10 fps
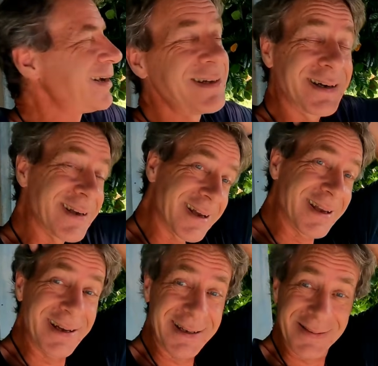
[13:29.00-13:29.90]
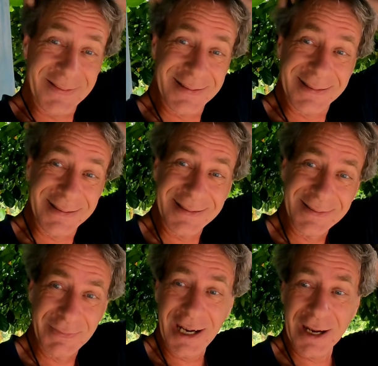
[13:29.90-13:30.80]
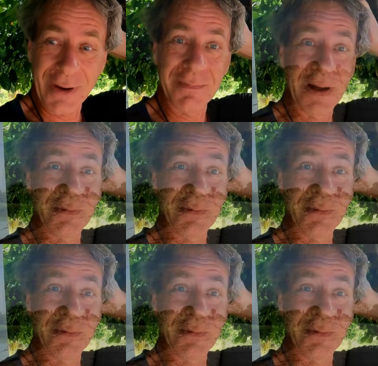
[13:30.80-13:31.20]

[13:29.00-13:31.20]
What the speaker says: Ay, ay, ay. But anyway,